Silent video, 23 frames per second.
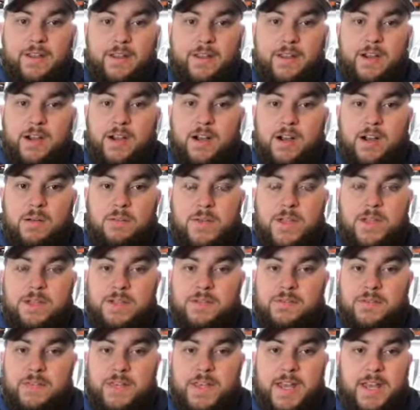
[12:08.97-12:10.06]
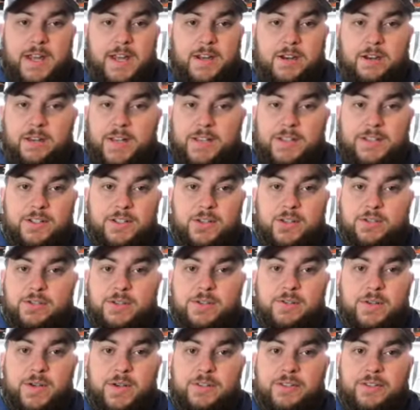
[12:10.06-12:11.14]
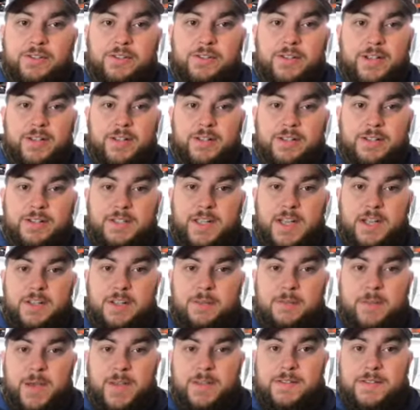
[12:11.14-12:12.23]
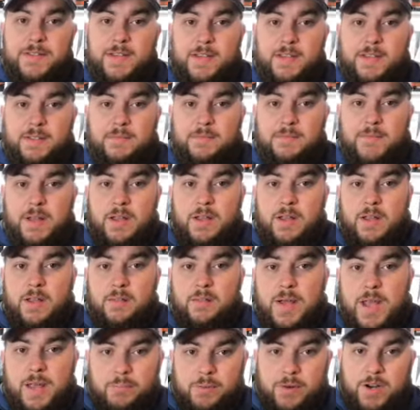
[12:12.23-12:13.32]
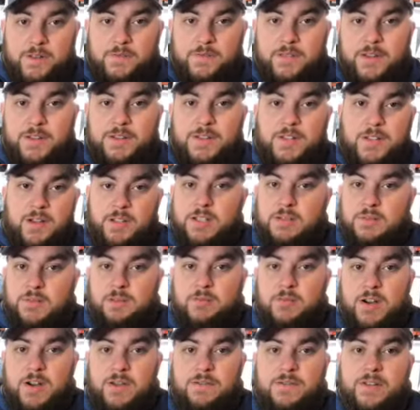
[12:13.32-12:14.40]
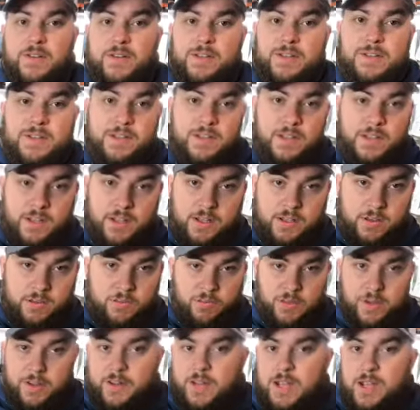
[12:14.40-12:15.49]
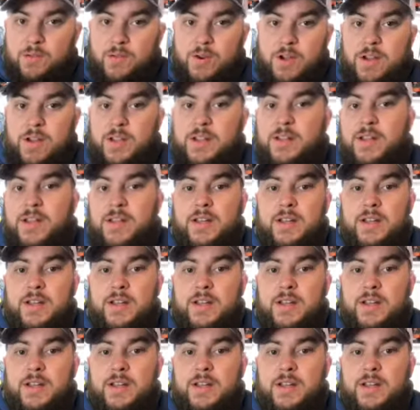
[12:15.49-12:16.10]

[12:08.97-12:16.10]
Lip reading: And even that, I don't like to go to 100 grit. It just kind of depends on my preference, customer preference. What do they want?